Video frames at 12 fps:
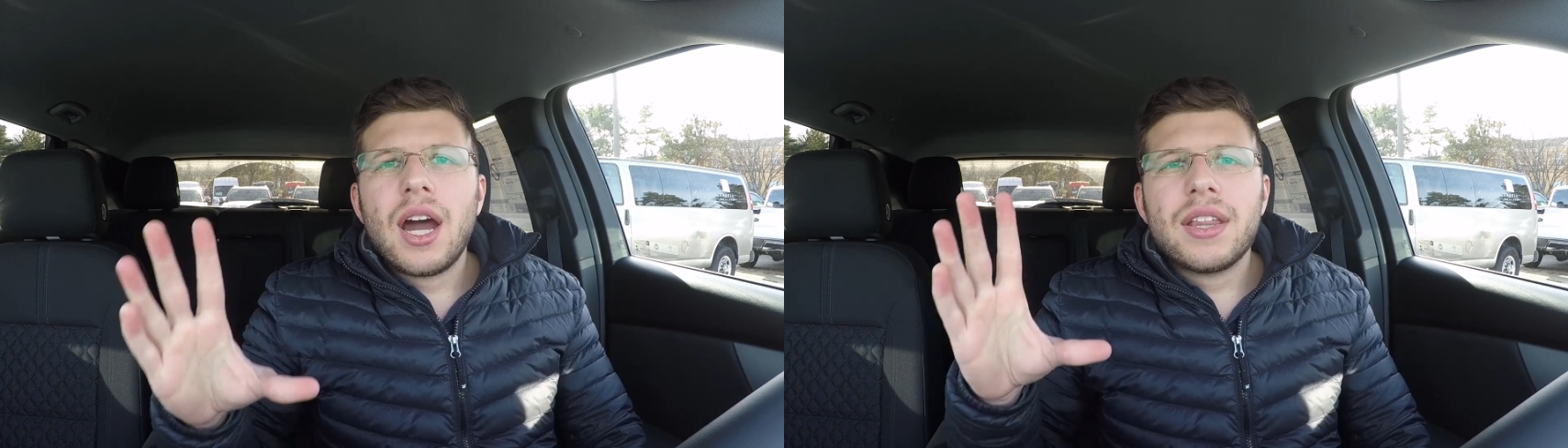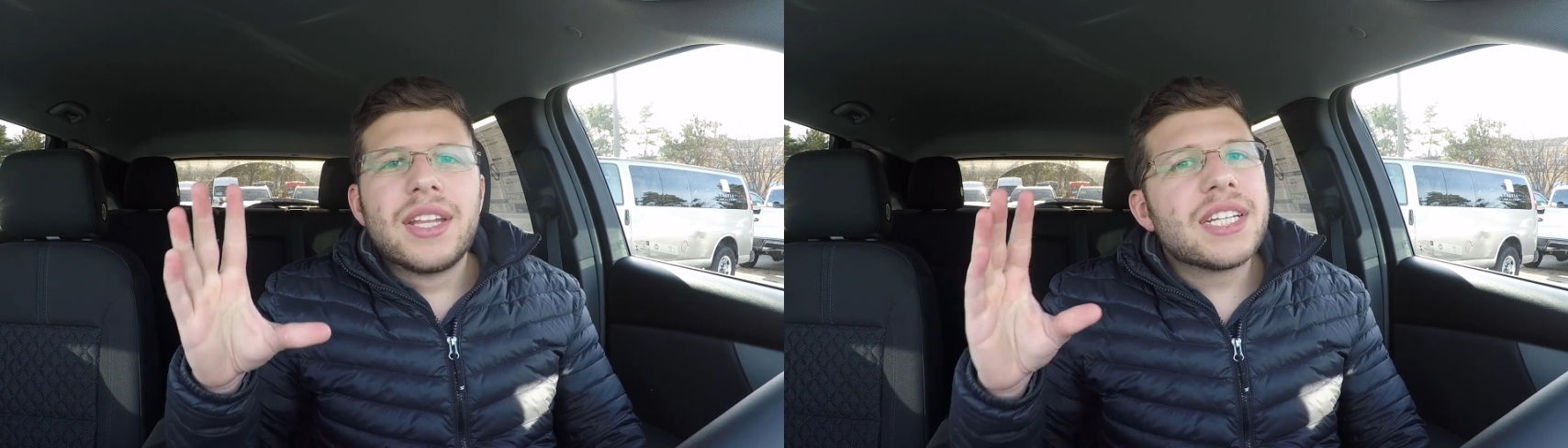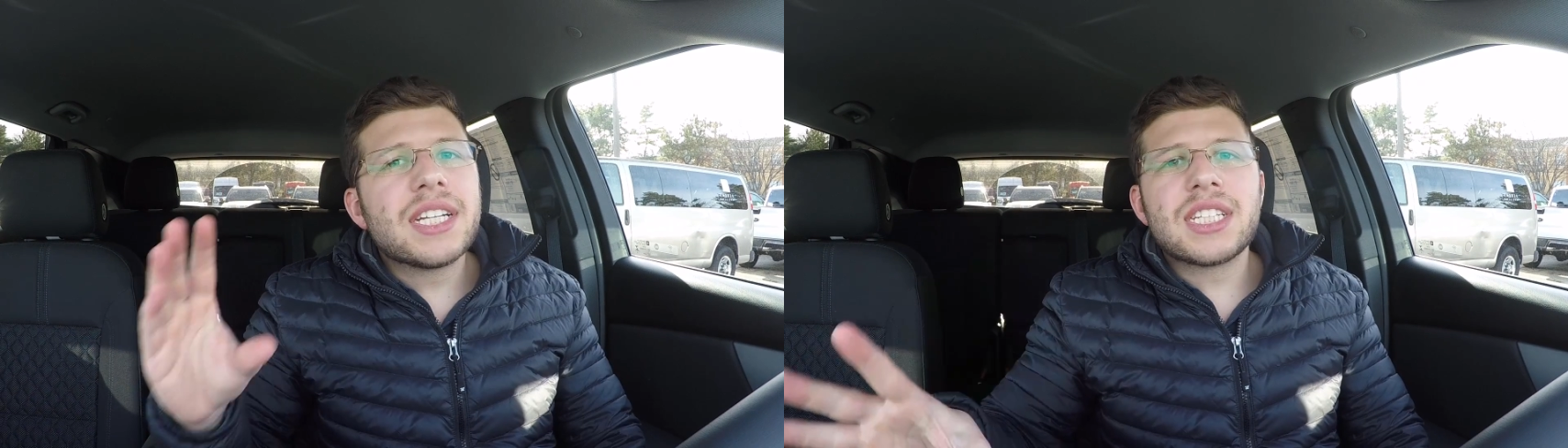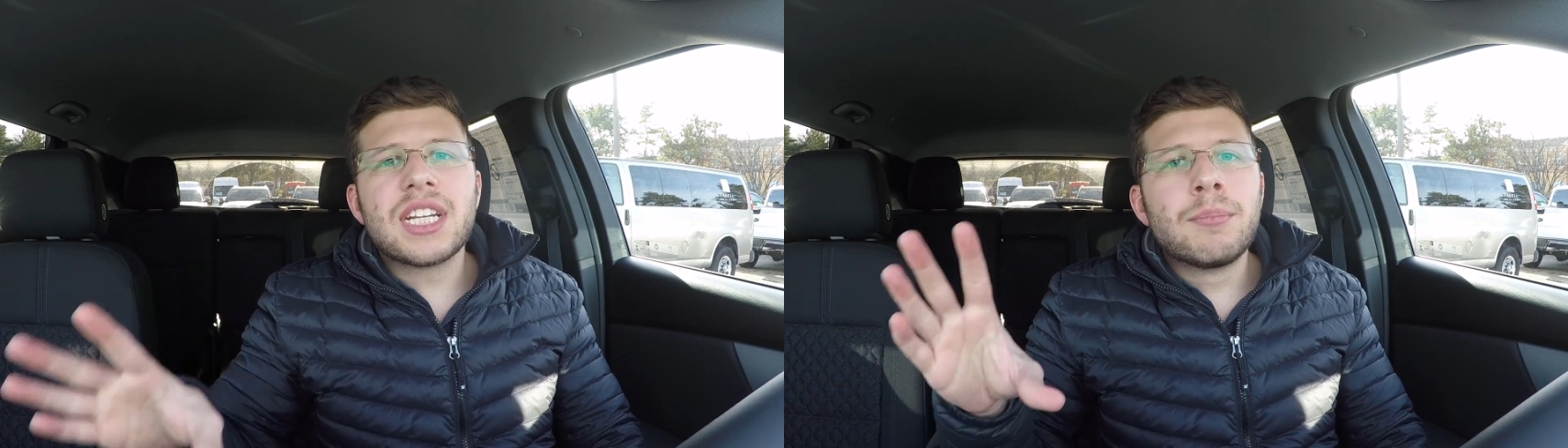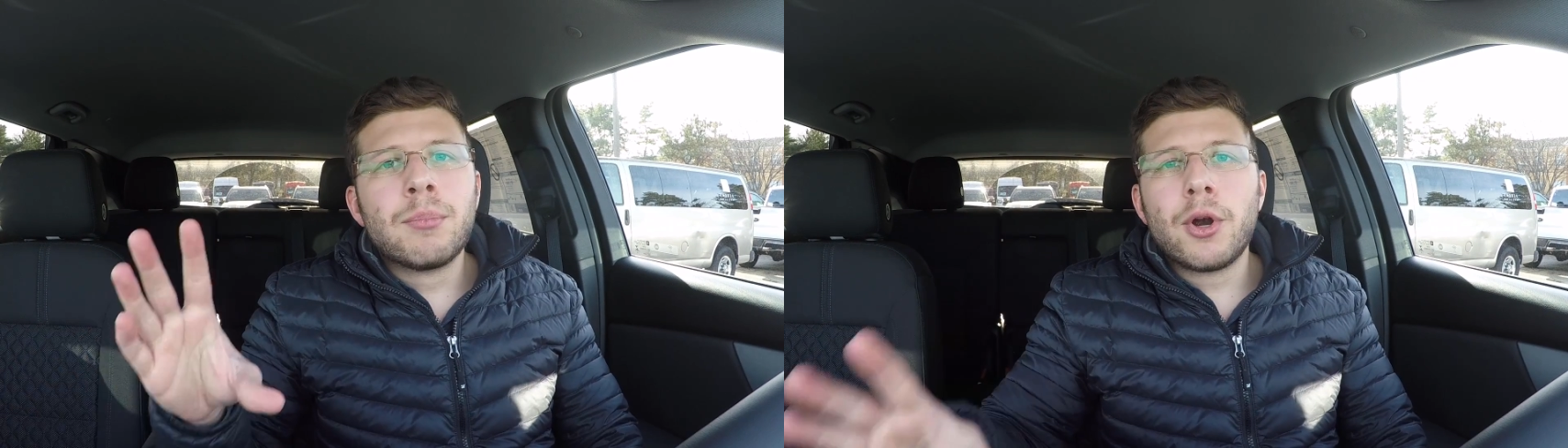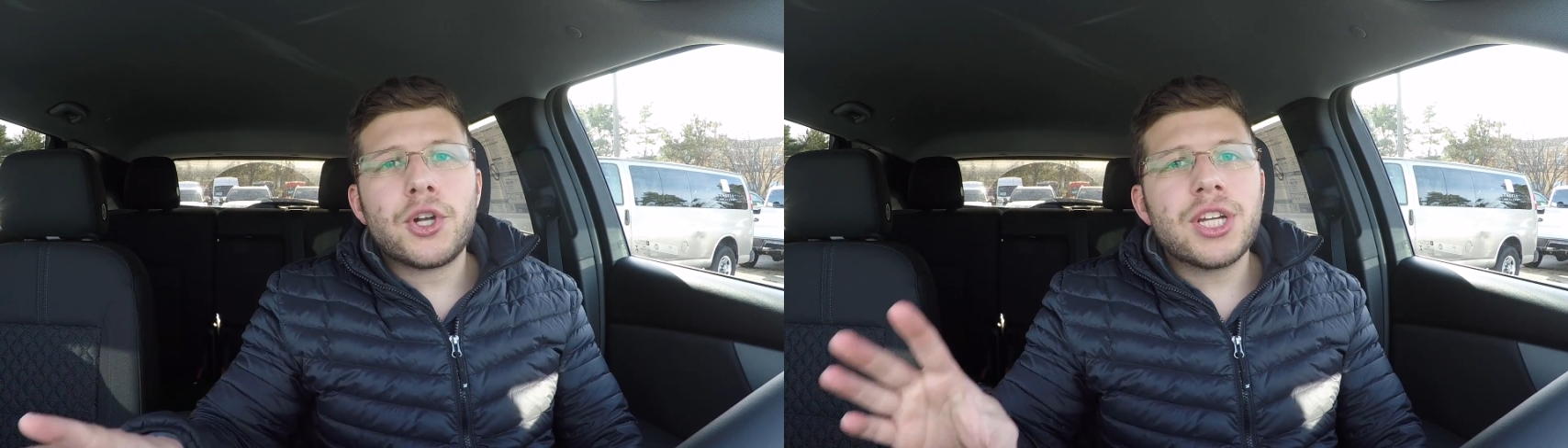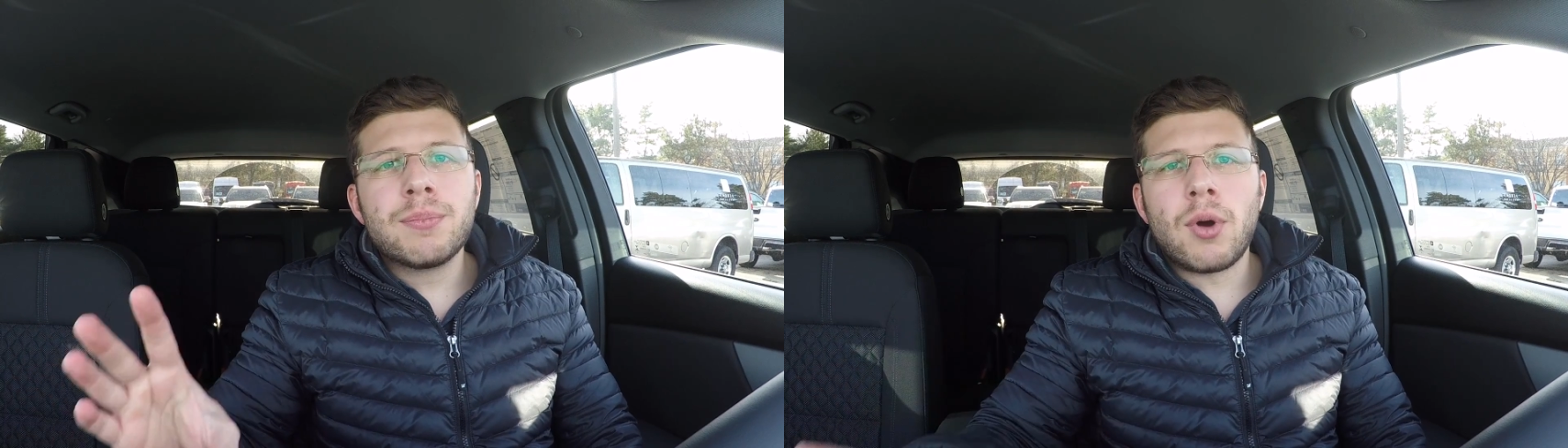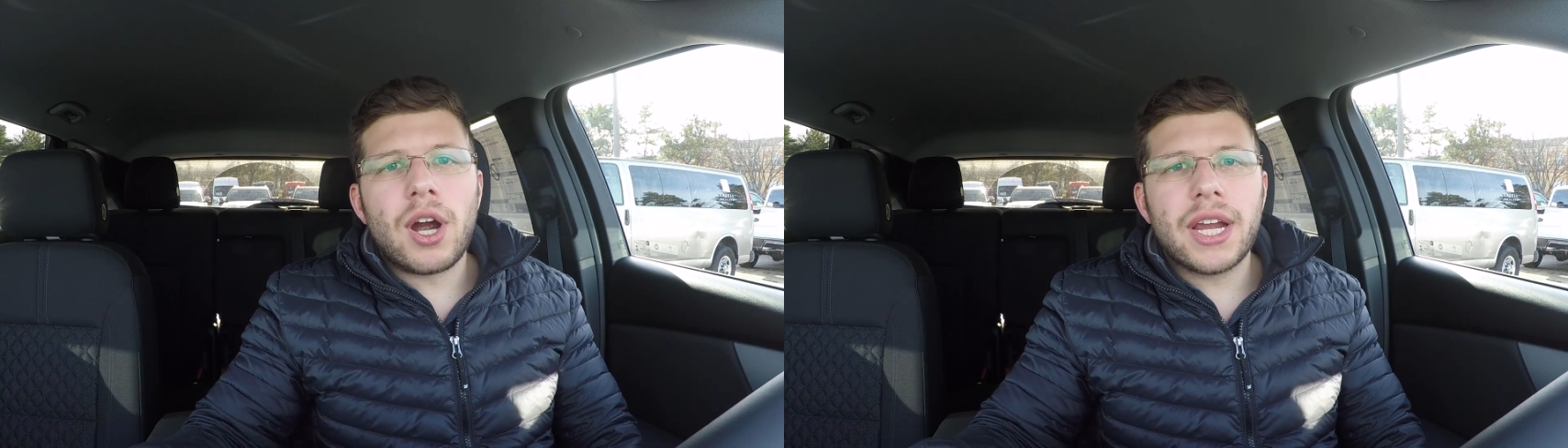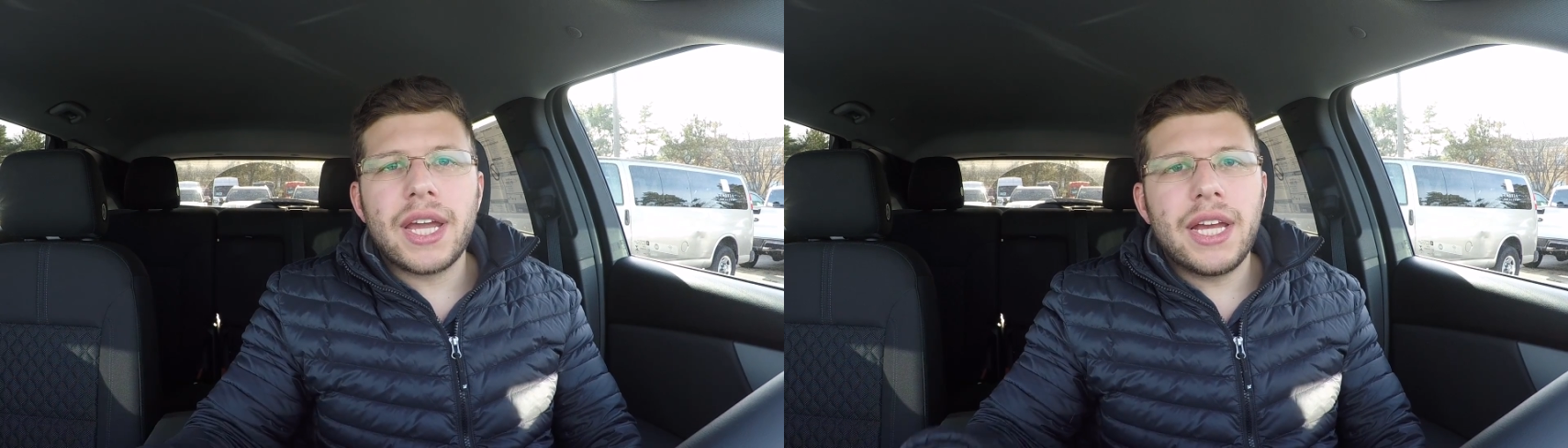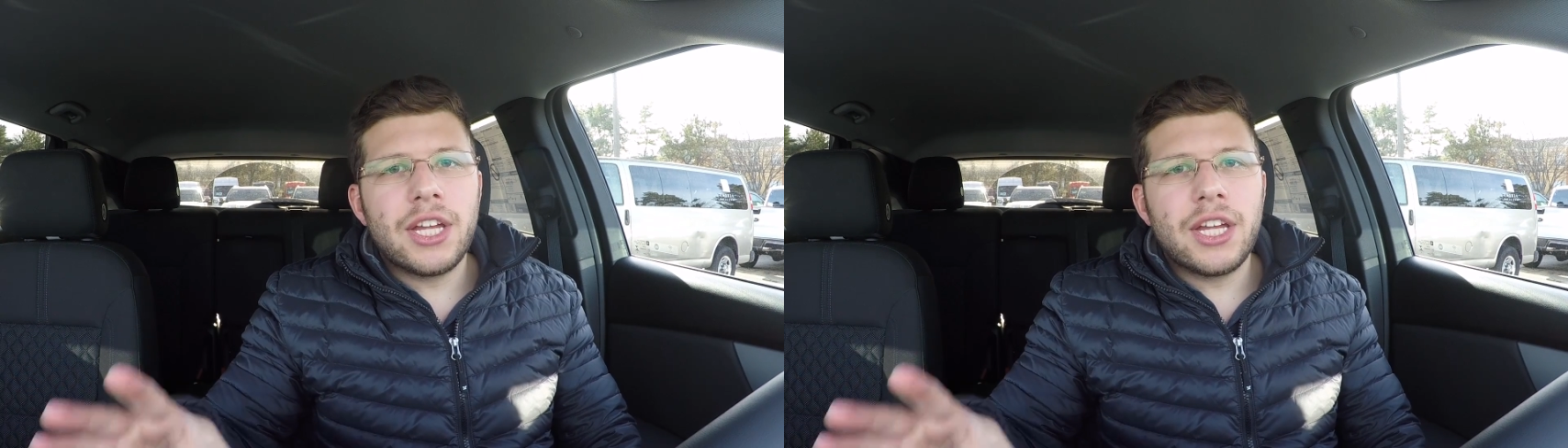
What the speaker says: This is an emerging market